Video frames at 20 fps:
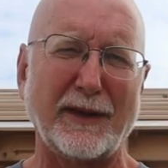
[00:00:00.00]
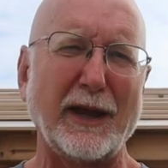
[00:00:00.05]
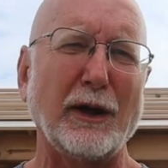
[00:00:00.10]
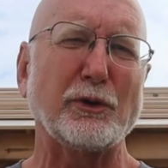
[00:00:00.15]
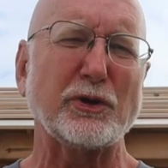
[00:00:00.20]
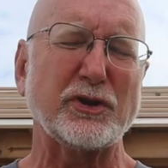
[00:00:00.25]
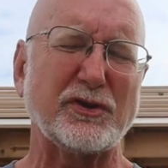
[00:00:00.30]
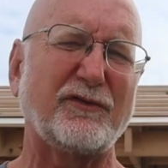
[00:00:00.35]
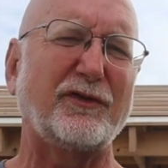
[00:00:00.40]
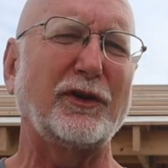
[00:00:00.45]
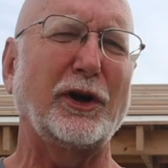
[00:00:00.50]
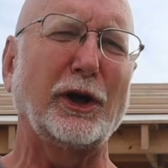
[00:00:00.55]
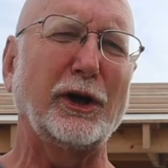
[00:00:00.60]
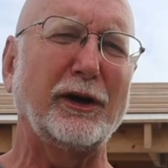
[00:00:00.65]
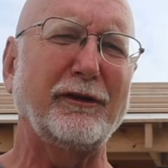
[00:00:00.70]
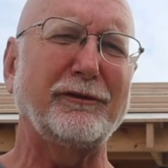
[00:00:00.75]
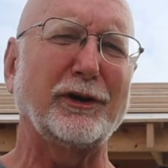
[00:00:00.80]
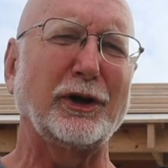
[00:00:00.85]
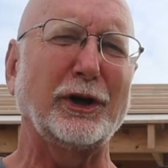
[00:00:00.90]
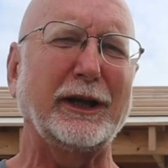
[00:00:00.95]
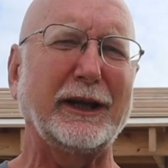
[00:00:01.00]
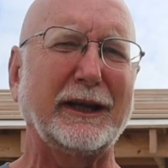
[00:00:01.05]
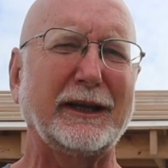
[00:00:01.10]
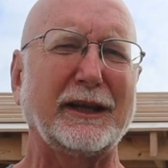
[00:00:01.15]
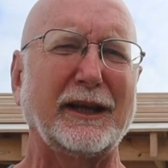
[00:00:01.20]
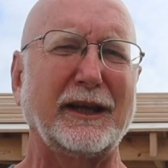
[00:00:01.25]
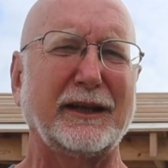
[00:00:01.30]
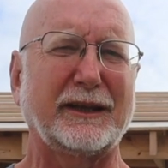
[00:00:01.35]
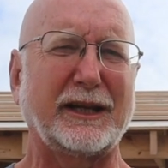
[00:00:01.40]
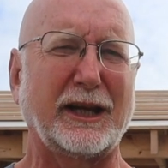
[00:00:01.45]
I was very, very
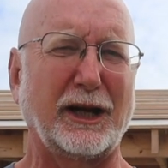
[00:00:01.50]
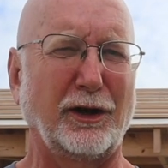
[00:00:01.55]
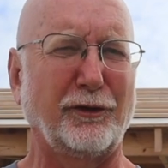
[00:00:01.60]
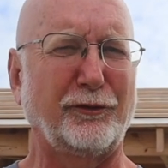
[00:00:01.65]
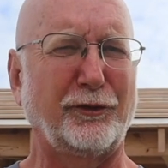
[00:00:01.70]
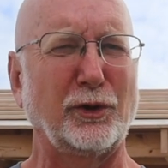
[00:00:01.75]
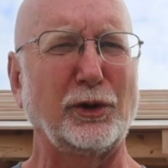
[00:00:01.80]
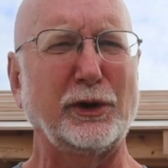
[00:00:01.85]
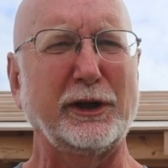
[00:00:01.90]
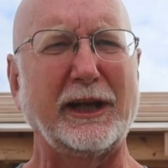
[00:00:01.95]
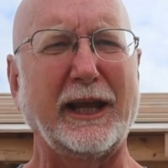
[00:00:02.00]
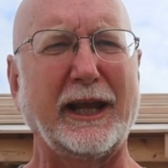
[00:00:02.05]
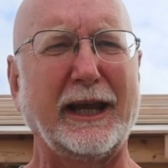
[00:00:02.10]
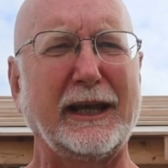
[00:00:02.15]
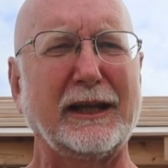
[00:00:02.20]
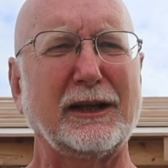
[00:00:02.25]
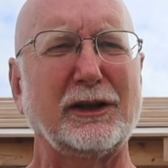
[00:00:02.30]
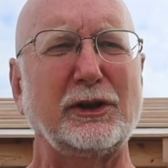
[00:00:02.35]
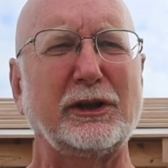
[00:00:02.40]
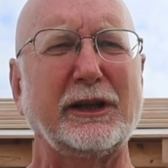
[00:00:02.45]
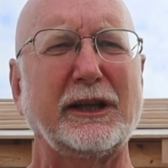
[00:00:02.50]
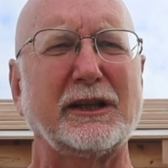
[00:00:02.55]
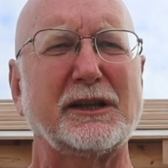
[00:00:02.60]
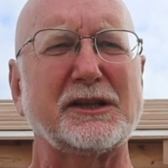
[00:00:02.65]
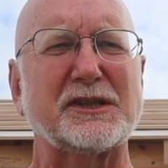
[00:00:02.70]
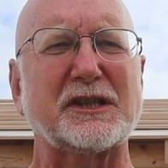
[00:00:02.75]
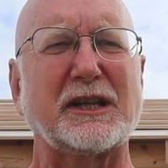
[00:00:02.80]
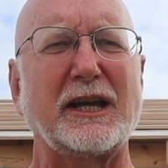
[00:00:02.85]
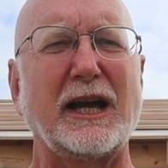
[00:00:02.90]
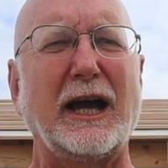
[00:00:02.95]
careful in handling
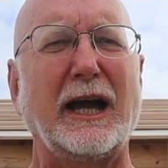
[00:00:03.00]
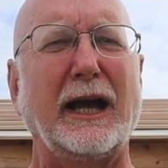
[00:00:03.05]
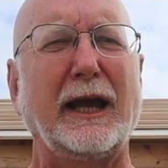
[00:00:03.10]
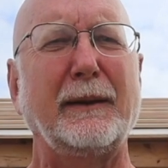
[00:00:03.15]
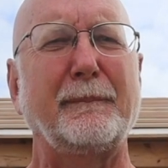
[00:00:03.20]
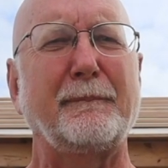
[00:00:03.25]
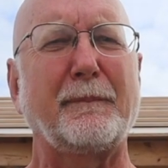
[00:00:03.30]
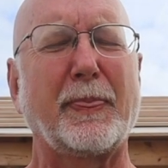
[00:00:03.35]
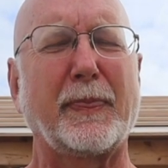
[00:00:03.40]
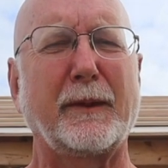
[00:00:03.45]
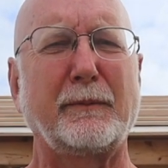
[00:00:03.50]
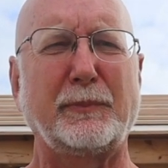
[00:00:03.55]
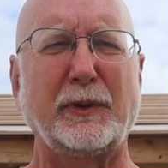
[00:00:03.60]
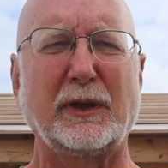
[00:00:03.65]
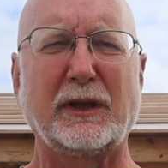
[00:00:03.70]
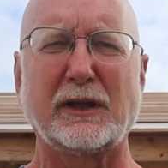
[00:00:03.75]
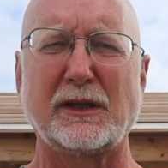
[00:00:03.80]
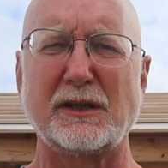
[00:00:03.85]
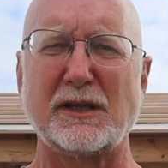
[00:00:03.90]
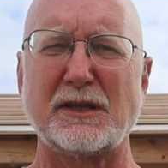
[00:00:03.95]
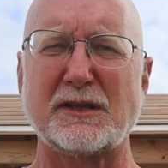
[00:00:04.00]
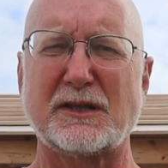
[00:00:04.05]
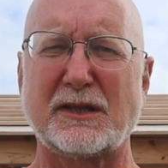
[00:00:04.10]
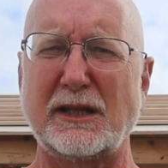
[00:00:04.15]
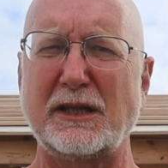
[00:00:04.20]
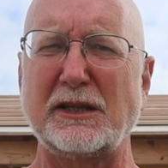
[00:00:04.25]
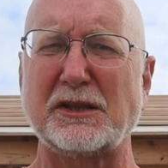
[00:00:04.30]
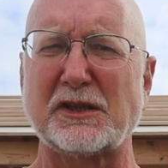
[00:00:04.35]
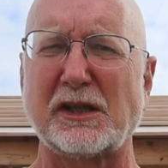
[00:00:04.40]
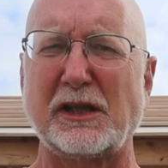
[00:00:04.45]
this guy because
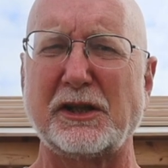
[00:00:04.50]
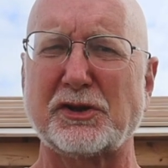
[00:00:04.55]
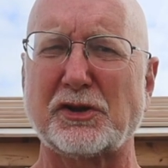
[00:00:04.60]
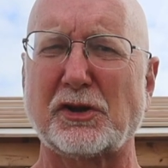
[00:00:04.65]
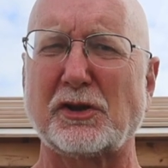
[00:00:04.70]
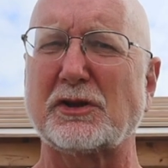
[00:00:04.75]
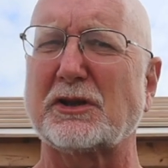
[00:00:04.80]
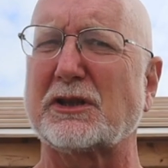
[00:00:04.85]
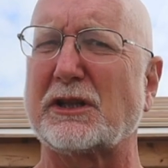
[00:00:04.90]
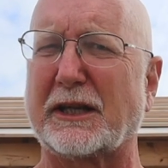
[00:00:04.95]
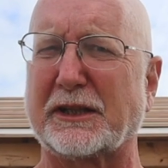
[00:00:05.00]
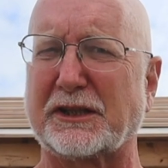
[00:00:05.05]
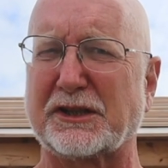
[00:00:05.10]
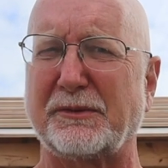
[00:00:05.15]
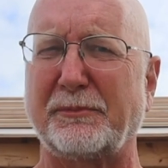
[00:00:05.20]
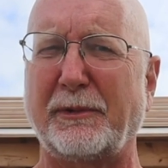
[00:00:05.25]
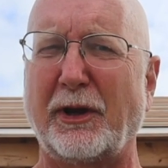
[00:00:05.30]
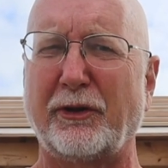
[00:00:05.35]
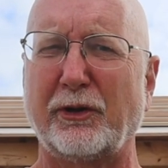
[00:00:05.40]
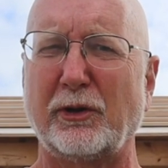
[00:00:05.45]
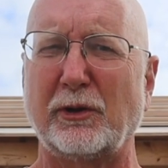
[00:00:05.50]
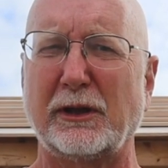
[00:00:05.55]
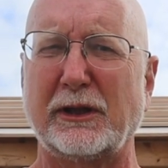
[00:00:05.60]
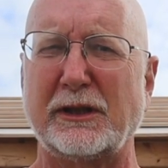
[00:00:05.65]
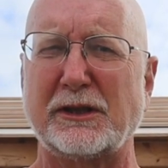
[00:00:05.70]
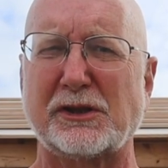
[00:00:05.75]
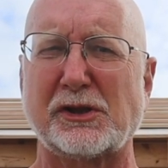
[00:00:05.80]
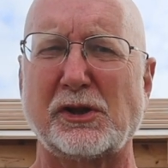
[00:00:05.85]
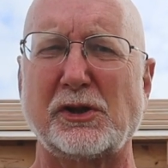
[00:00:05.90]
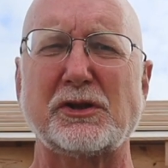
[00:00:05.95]
these lizards, like some other
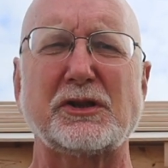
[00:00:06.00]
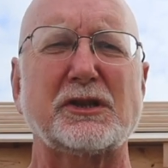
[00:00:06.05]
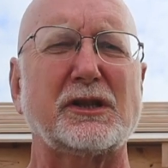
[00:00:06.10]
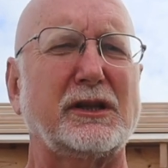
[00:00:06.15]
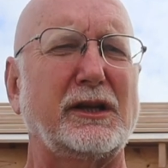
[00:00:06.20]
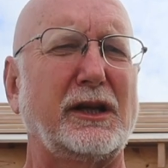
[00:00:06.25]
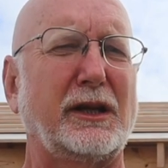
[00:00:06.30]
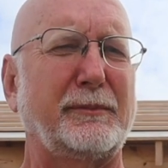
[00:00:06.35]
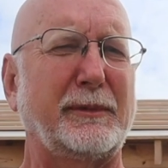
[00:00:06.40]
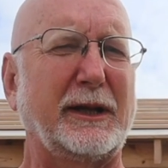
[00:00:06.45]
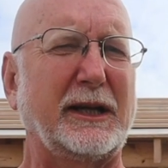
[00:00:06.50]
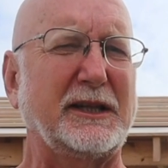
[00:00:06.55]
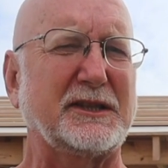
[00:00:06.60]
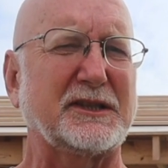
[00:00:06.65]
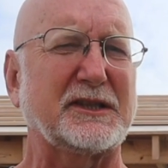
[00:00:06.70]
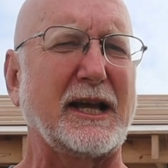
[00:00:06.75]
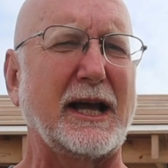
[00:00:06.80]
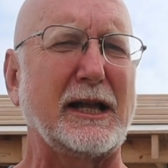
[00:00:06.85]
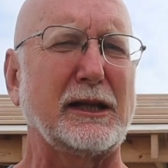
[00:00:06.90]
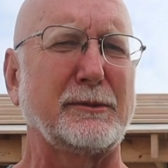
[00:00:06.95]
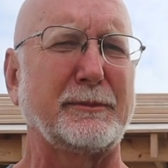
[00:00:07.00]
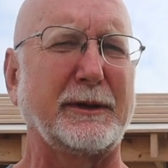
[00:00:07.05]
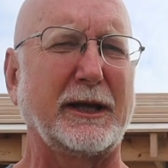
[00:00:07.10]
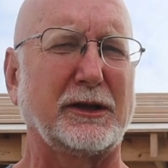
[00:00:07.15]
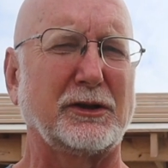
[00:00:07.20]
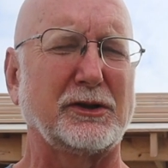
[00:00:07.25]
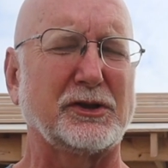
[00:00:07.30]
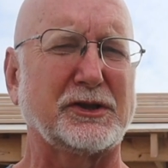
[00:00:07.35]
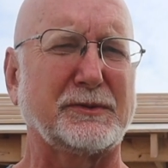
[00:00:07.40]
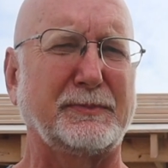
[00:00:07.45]
lizards and many
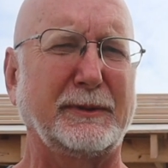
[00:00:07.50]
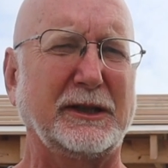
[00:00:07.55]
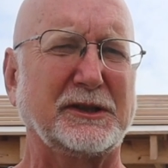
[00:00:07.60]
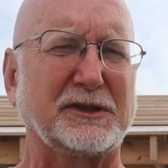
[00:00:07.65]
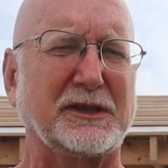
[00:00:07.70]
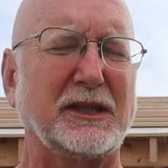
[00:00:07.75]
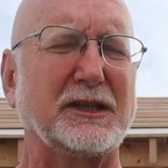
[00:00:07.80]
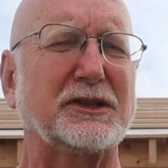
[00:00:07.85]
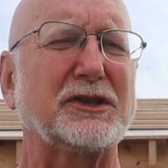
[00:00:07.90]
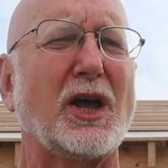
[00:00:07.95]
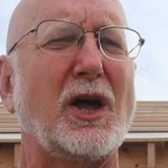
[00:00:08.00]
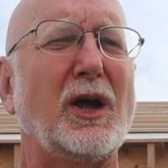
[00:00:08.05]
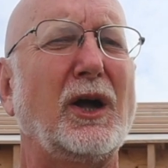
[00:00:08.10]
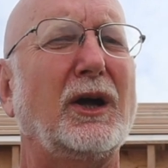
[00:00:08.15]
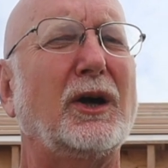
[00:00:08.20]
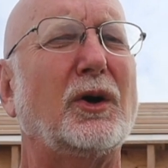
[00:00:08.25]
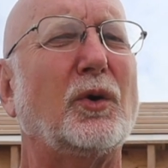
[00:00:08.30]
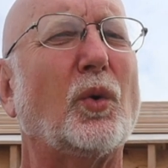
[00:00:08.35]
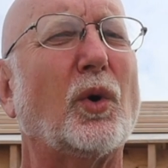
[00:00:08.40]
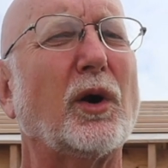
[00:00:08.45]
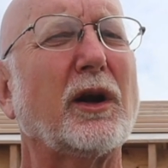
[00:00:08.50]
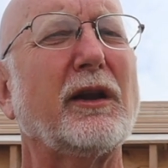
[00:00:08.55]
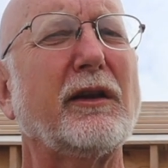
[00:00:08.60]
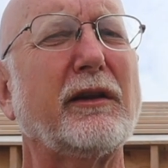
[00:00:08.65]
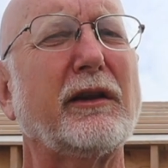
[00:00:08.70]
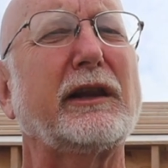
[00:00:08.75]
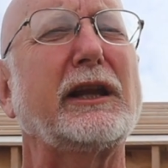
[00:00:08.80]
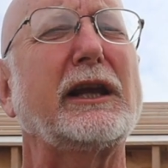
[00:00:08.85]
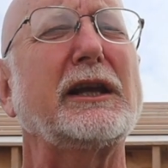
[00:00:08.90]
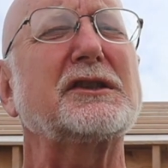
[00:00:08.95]
salamander species, one
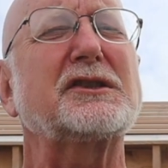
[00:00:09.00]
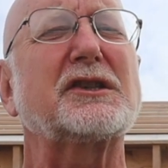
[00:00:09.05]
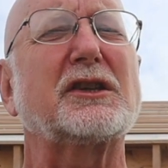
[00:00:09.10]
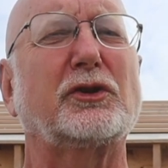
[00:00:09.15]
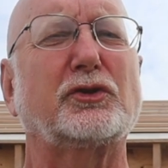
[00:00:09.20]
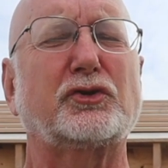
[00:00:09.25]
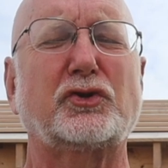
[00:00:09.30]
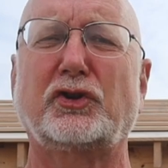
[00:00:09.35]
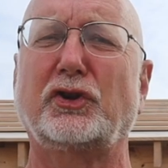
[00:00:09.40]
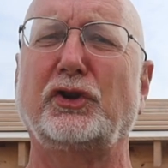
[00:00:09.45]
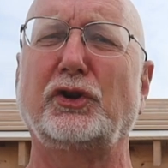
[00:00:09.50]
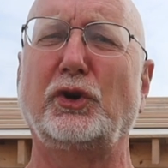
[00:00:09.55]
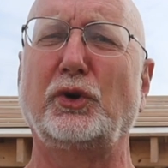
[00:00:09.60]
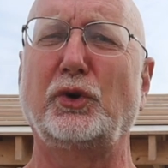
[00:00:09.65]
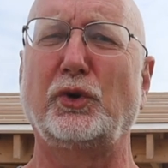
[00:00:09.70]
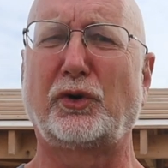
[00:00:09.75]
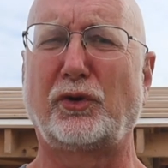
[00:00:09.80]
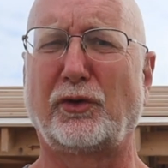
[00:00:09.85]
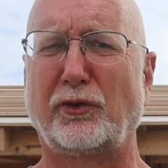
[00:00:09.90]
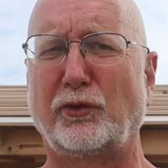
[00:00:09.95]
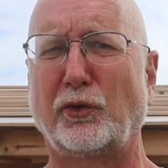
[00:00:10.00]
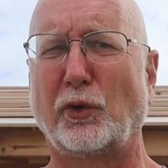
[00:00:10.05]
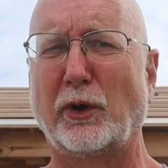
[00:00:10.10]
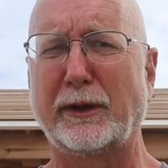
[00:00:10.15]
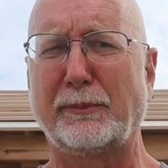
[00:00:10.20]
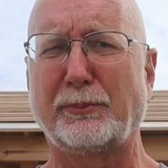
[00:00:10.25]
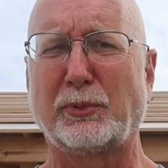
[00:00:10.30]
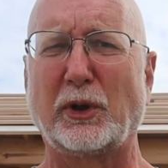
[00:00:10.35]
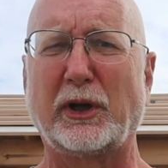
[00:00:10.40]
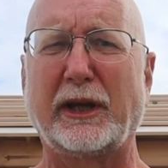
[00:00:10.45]
of the things they'll do to
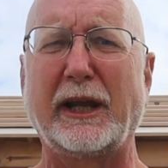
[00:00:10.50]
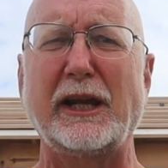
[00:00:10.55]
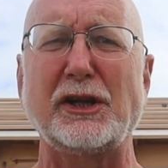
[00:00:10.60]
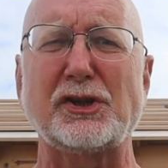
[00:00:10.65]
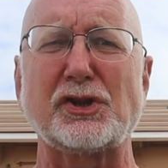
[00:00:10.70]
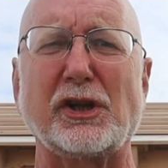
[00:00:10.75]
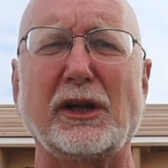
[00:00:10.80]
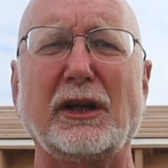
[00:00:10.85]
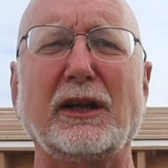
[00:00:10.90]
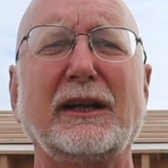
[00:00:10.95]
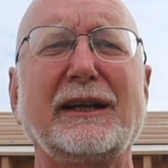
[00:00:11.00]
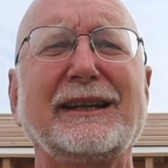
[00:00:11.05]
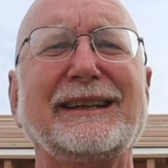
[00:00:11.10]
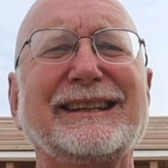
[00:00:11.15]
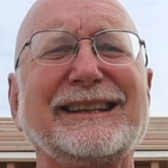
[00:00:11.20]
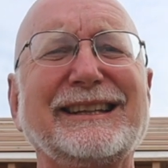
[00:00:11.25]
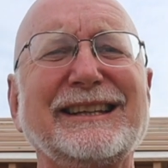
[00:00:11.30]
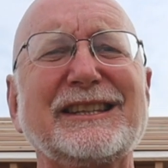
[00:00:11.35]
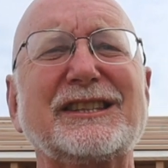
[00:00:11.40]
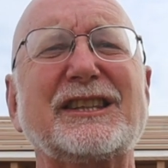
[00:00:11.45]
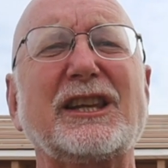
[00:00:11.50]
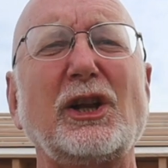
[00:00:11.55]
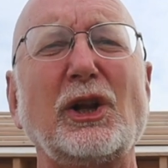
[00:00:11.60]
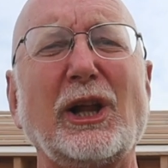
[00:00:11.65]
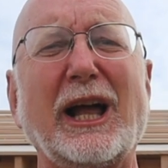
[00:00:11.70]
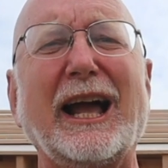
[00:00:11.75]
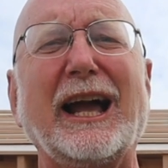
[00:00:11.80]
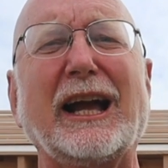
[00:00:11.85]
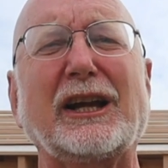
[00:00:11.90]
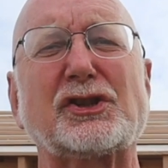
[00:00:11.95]
avoid predation is
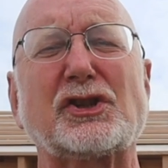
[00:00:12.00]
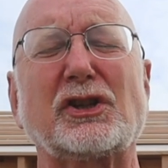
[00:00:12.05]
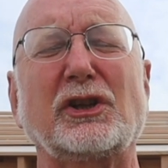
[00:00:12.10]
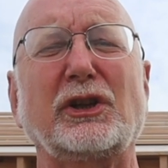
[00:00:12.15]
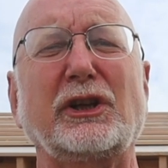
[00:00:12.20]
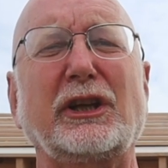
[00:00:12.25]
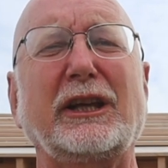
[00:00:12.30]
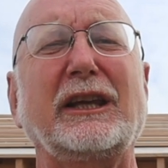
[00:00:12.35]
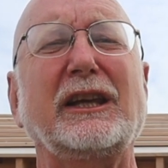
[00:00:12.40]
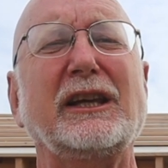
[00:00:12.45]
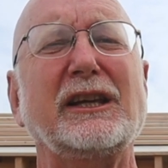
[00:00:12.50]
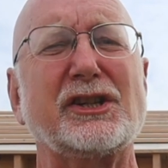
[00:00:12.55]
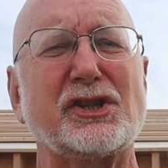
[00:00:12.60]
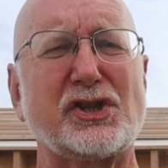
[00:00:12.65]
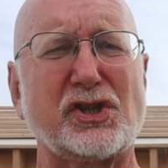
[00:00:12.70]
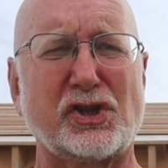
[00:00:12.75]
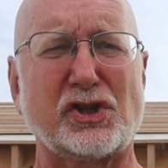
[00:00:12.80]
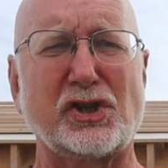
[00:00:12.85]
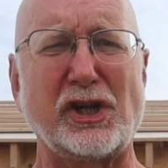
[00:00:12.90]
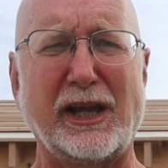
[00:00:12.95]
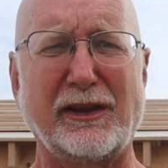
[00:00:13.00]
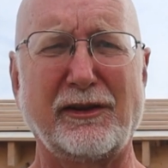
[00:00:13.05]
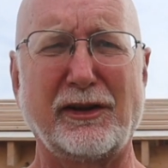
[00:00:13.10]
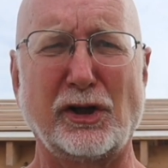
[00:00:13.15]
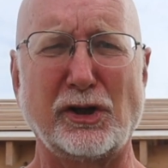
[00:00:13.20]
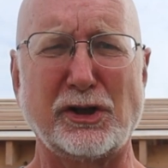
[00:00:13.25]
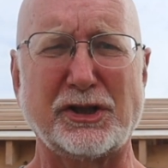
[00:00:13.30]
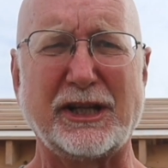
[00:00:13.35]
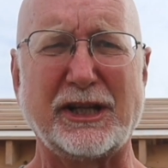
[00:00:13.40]
they'll actually shed their